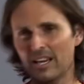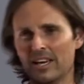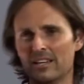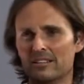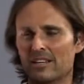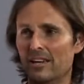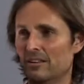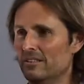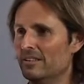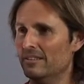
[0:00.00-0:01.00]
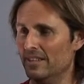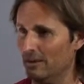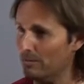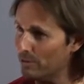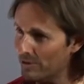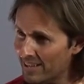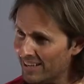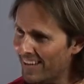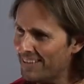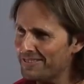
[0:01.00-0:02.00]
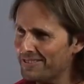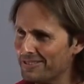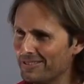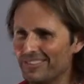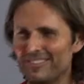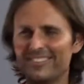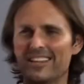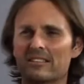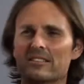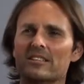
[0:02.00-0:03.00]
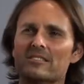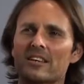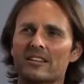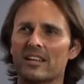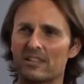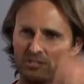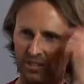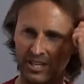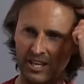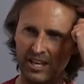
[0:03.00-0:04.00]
And, and then I point that out to you, you know, yes. and things like that. So.